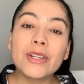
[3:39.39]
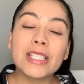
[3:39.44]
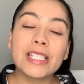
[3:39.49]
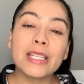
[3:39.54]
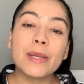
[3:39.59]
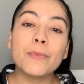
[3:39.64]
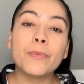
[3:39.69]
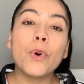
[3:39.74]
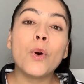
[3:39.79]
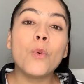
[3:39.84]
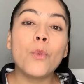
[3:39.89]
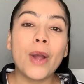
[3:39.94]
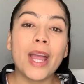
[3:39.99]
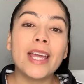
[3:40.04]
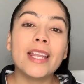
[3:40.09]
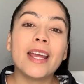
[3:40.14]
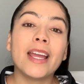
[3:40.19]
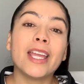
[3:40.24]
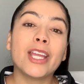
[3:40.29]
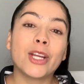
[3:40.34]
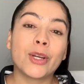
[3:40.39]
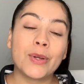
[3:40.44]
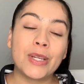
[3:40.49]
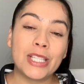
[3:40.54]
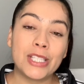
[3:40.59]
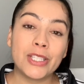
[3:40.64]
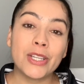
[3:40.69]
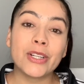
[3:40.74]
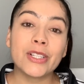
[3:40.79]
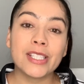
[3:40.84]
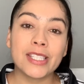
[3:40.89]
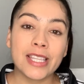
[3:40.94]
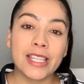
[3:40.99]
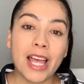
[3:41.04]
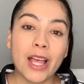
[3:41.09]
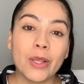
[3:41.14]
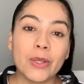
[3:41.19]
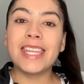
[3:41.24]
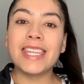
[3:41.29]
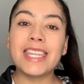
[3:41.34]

simple way to increase your sales.